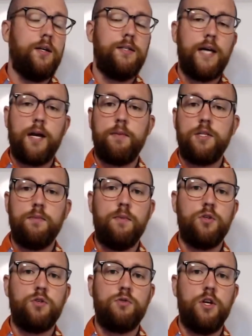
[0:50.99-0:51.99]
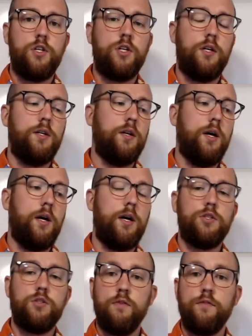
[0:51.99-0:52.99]
database administration,
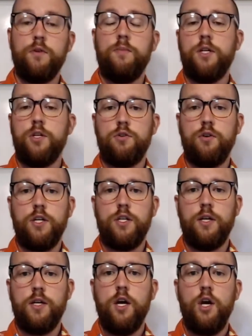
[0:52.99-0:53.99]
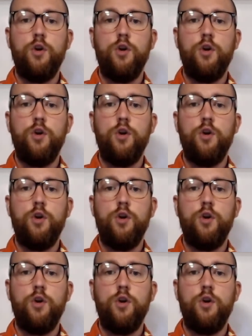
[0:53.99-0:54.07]
server administration,